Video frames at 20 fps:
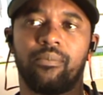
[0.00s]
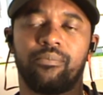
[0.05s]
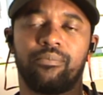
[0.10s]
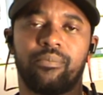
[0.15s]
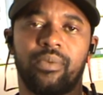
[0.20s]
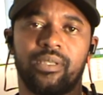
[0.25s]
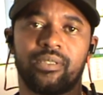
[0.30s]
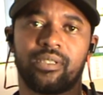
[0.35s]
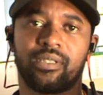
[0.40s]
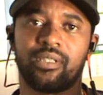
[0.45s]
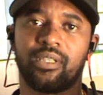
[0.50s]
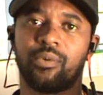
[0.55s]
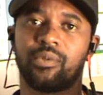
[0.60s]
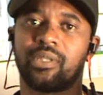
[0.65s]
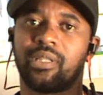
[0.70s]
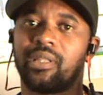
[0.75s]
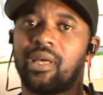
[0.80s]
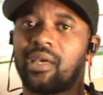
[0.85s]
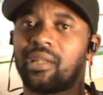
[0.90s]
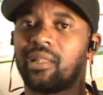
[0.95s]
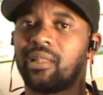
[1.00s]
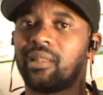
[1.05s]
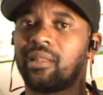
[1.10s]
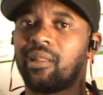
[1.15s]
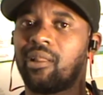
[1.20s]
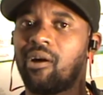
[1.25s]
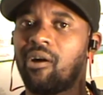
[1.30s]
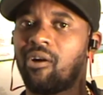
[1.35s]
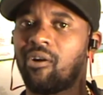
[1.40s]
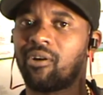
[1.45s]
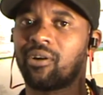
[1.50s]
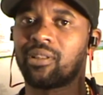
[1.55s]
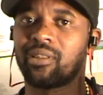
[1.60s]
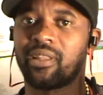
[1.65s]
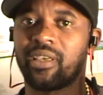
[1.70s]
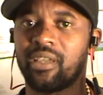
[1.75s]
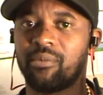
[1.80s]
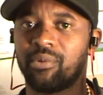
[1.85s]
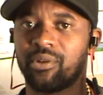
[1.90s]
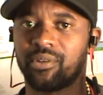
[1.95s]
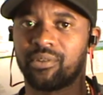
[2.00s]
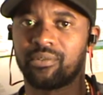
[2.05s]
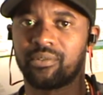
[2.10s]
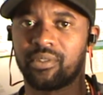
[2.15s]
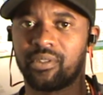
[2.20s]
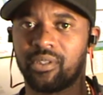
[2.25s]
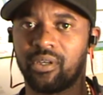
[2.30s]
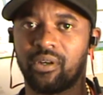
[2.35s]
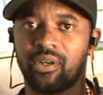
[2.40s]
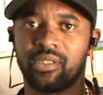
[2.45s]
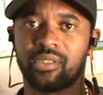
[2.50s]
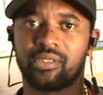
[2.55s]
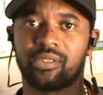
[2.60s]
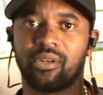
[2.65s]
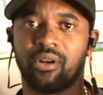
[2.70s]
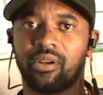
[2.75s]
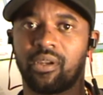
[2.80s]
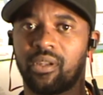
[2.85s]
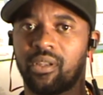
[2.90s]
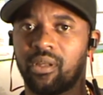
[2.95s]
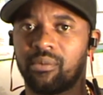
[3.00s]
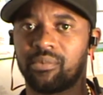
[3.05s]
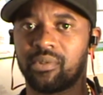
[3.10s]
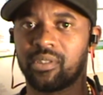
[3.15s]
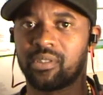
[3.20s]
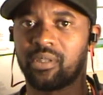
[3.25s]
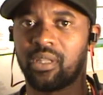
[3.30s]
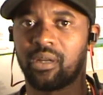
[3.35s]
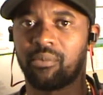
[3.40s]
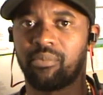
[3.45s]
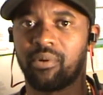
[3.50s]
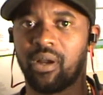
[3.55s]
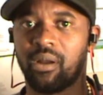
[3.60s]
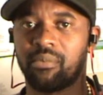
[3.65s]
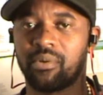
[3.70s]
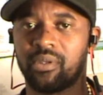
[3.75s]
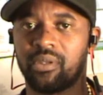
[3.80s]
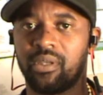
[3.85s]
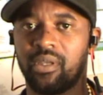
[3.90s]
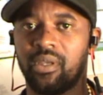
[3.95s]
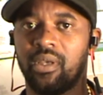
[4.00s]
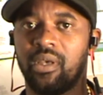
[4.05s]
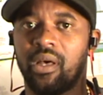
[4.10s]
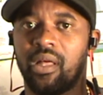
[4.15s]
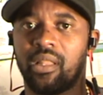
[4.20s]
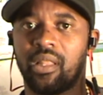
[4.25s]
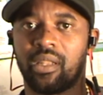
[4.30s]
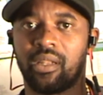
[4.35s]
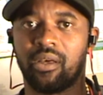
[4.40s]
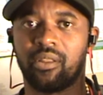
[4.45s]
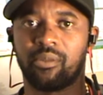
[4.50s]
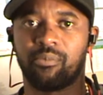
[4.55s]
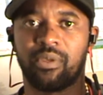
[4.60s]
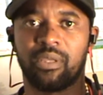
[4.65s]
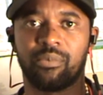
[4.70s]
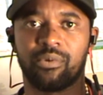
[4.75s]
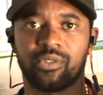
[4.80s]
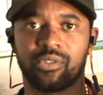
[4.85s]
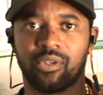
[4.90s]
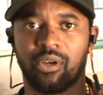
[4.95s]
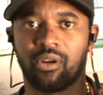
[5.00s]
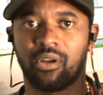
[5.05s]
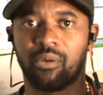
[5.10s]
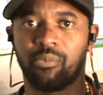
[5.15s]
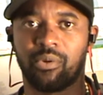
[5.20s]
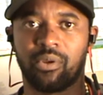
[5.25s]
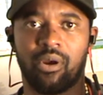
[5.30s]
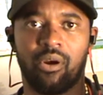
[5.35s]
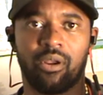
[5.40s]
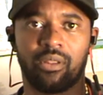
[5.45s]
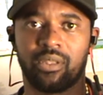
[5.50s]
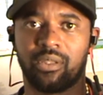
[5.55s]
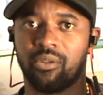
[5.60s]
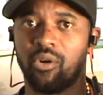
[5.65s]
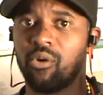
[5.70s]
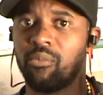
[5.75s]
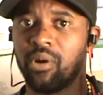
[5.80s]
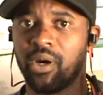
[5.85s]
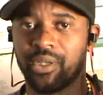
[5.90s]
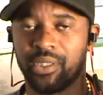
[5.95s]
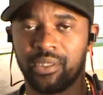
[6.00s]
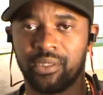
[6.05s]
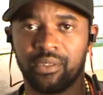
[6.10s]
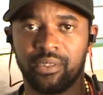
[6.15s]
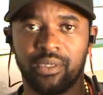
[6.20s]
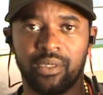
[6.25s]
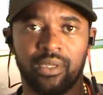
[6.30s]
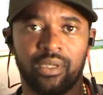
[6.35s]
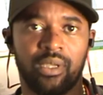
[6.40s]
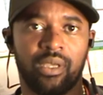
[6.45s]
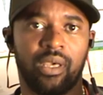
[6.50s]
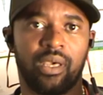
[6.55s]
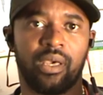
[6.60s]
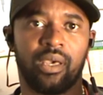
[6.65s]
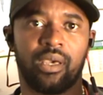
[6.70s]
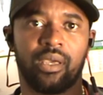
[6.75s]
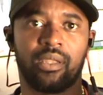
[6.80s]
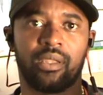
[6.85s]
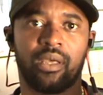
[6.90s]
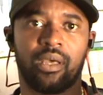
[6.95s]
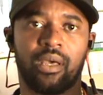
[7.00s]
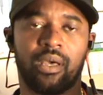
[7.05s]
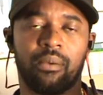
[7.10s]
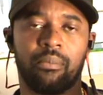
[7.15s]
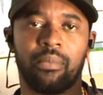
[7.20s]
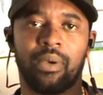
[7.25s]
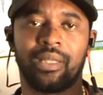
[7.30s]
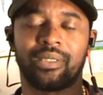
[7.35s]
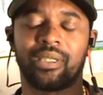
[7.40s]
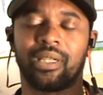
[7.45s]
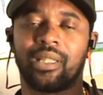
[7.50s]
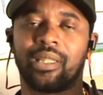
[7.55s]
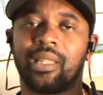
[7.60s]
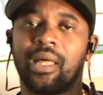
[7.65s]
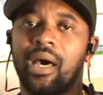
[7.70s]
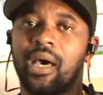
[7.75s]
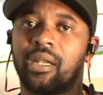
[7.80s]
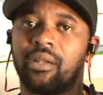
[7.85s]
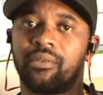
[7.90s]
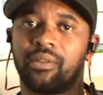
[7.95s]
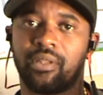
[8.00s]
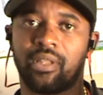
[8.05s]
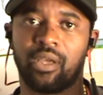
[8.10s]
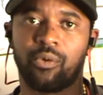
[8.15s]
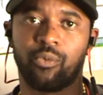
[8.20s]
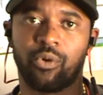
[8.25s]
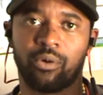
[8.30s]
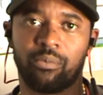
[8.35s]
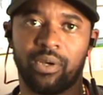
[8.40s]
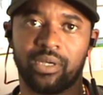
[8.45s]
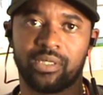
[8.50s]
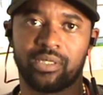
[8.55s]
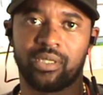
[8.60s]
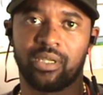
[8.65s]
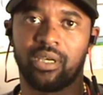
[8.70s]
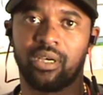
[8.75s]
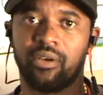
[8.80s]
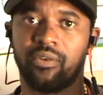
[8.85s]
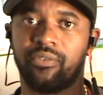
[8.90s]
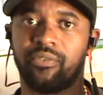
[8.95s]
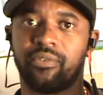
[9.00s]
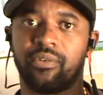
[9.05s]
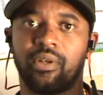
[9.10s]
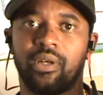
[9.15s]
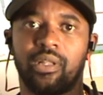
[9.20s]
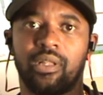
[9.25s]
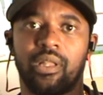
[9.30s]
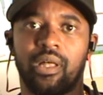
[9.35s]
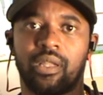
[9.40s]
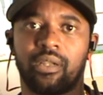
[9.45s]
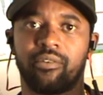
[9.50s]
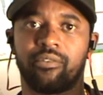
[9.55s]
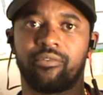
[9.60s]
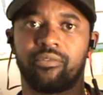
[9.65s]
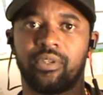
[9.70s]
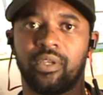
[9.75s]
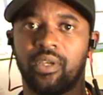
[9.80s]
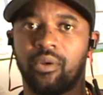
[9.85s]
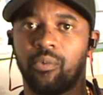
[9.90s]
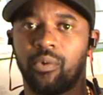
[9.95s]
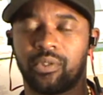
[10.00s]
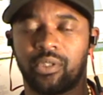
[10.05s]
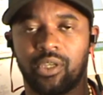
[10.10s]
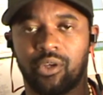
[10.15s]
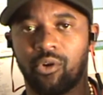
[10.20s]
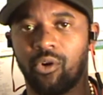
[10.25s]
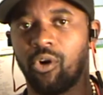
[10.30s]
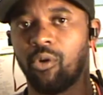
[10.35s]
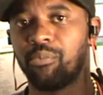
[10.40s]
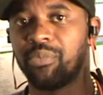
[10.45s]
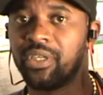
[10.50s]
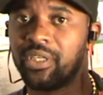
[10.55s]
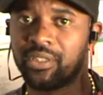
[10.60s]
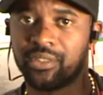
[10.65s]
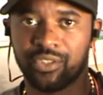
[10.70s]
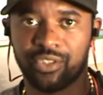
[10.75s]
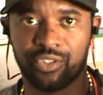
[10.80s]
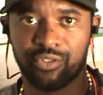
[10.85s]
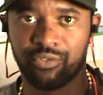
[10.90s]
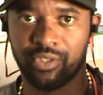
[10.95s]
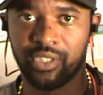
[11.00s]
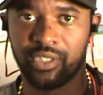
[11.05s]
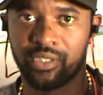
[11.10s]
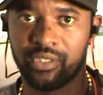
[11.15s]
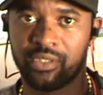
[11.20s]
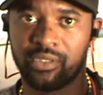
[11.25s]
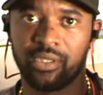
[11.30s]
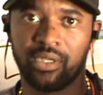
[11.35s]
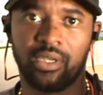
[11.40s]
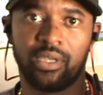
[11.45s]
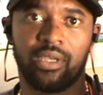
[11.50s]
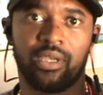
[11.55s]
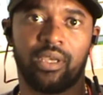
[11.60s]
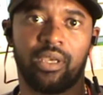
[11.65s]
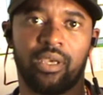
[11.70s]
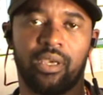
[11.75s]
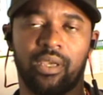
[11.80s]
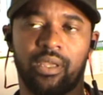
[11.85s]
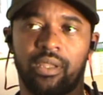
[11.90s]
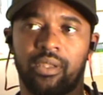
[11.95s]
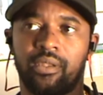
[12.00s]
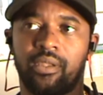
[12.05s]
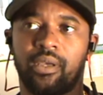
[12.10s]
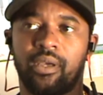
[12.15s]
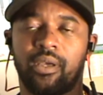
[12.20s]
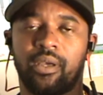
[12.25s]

basically it was a lot of hard labor. I started up just like probably a lot of other people started up with hardly no money. And I did a lot of the legwork myself, a lot of what they call beating the streets, and